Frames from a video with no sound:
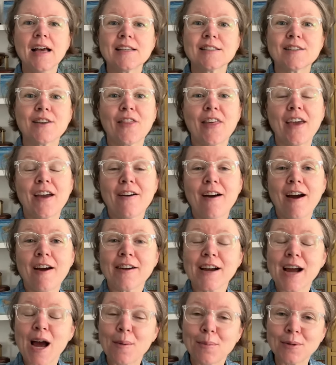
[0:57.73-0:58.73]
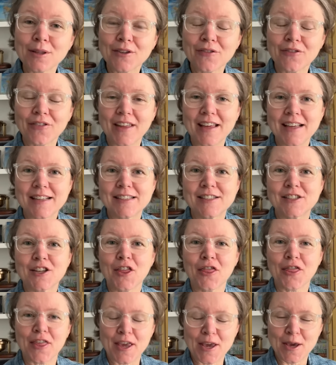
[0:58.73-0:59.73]
So there are a couple of things to
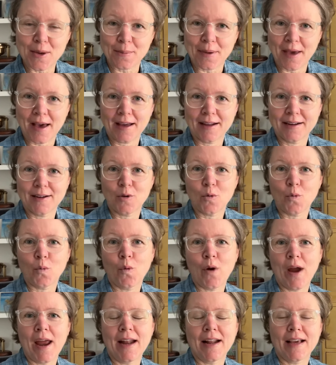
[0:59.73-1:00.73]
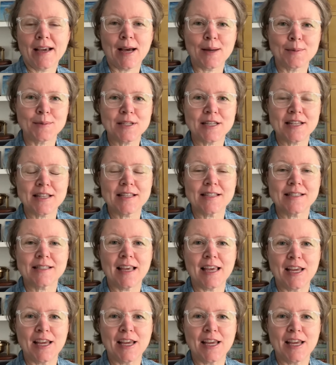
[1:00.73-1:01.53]
think about when it comes to this